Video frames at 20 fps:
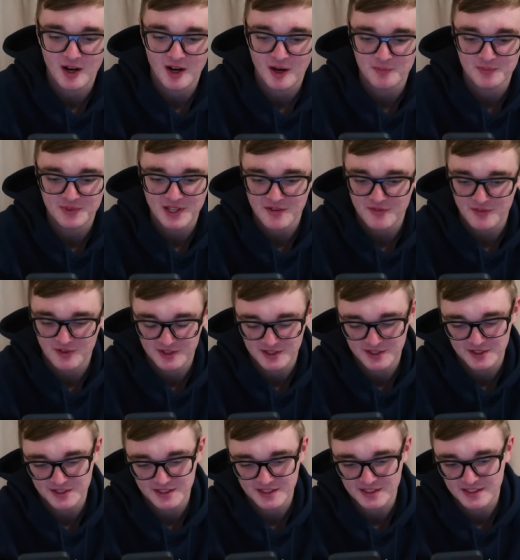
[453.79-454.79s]
I'm
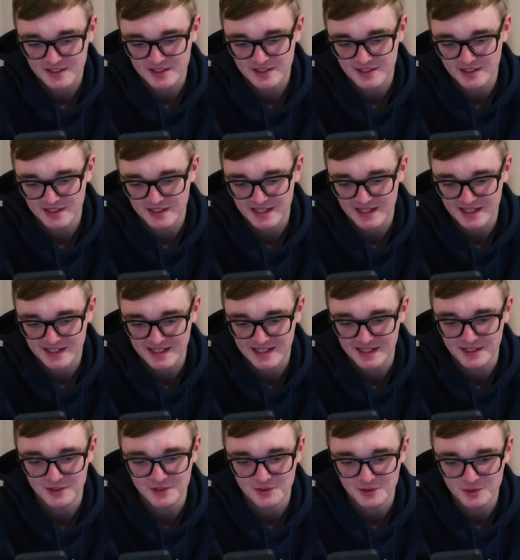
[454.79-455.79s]
definitely gonna get a
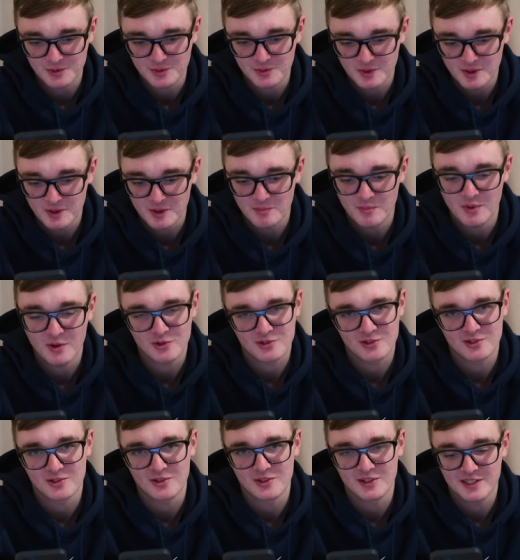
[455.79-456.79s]
candle,
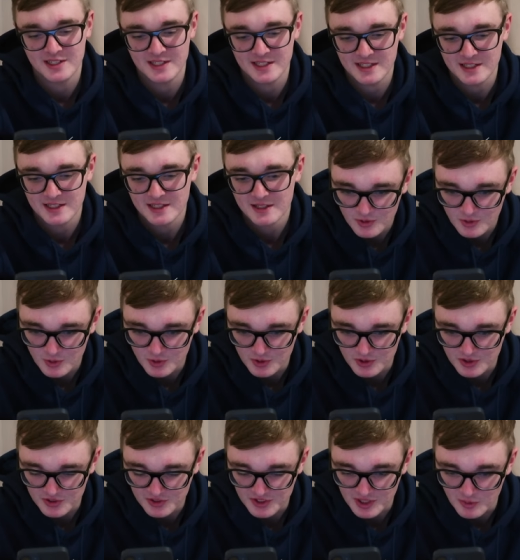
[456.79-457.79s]
most likely. Or
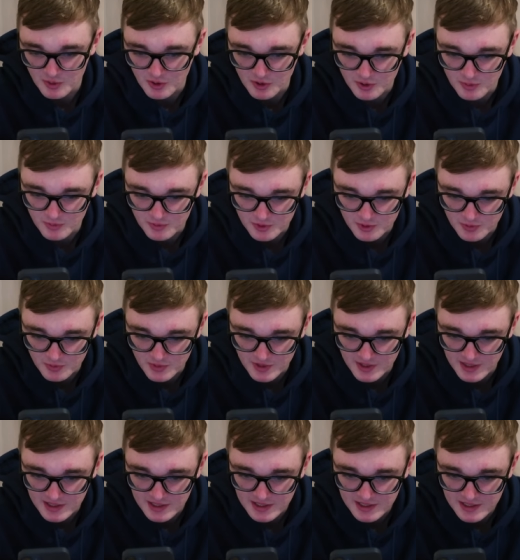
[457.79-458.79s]
just see what comes up
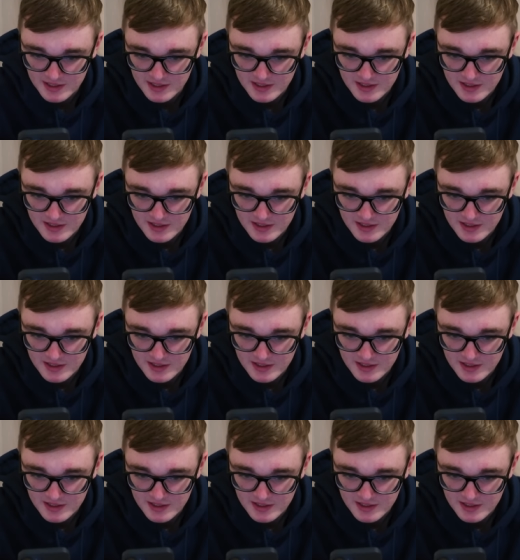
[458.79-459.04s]
really.